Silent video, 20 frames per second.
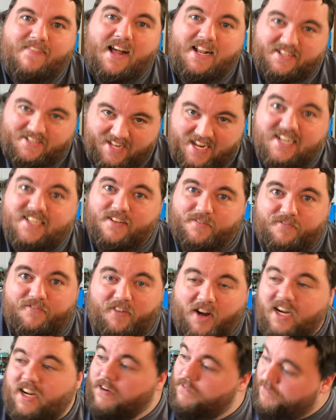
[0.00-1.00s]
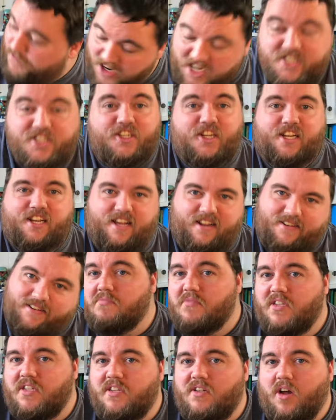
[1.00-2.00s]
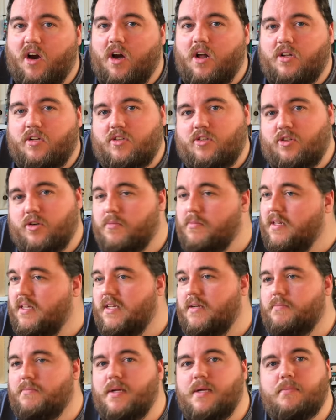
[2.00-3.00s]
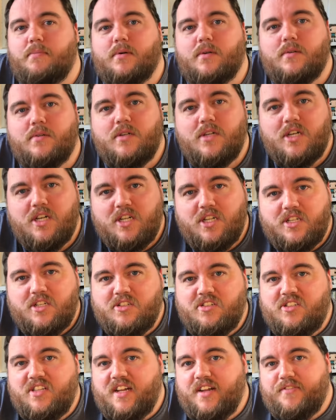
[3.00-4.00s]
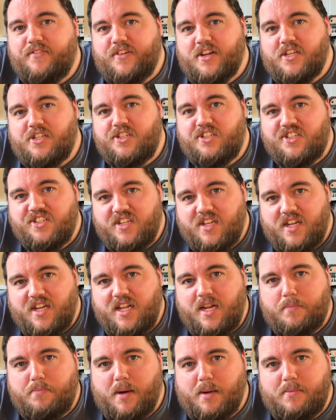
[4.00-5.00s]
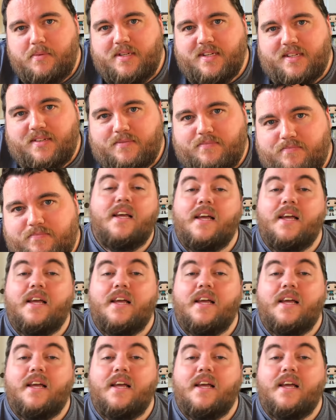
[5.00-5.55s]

and sticks a fucking fish in it. He taught two million people to stick a fish in a pumpkin.